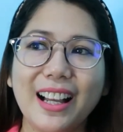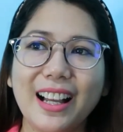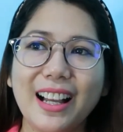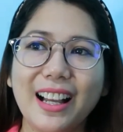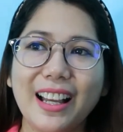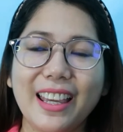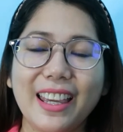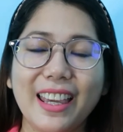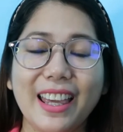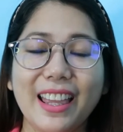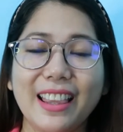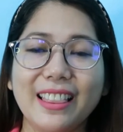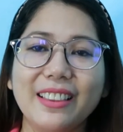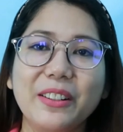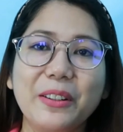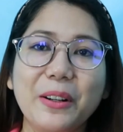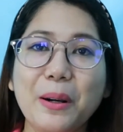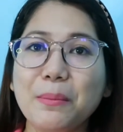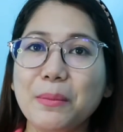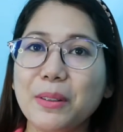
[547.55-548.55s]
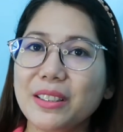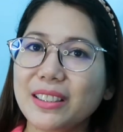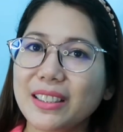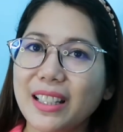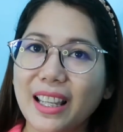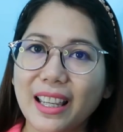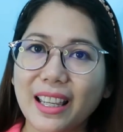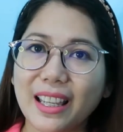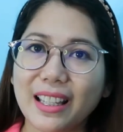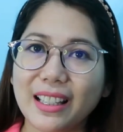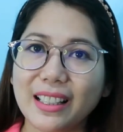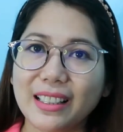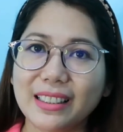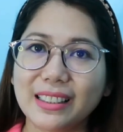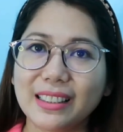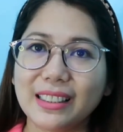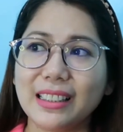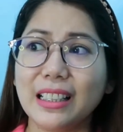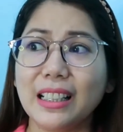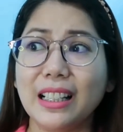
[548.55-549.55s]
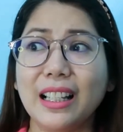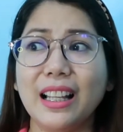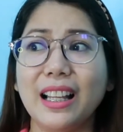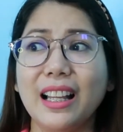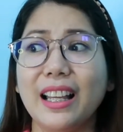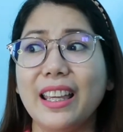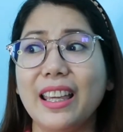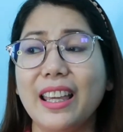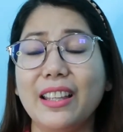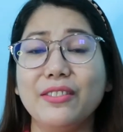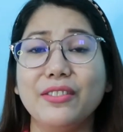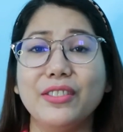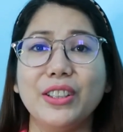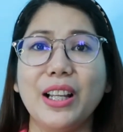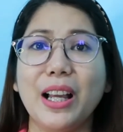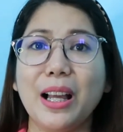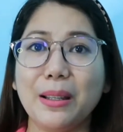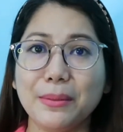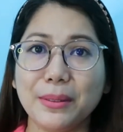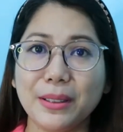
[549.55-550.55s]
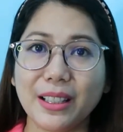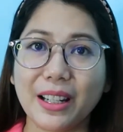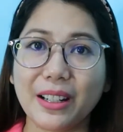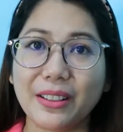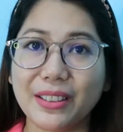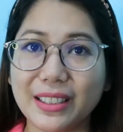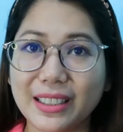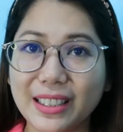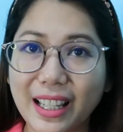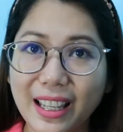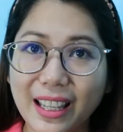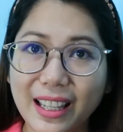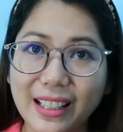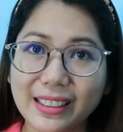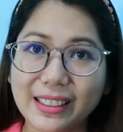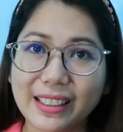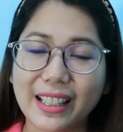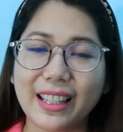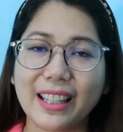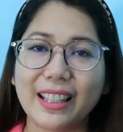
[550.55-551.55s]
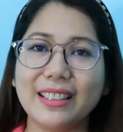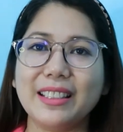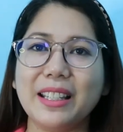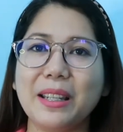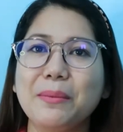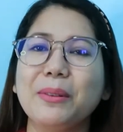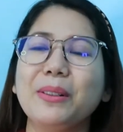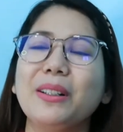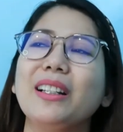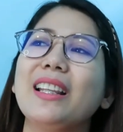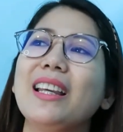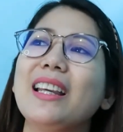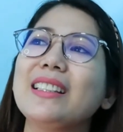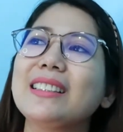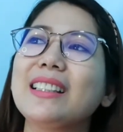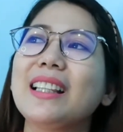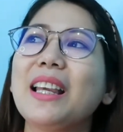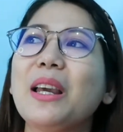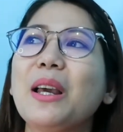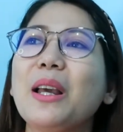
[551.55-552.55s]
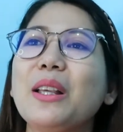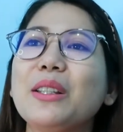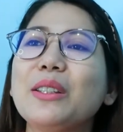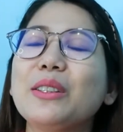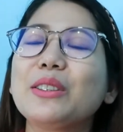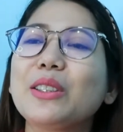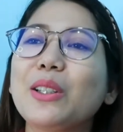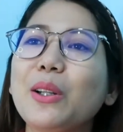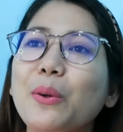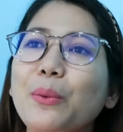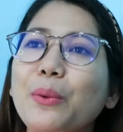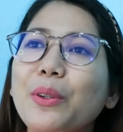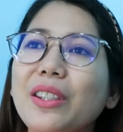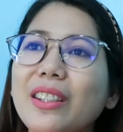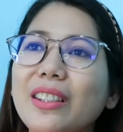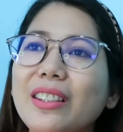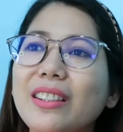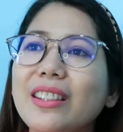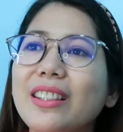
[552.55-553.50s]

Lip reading: I had grammar tests, I had vocabulary tests, I had demo class. So with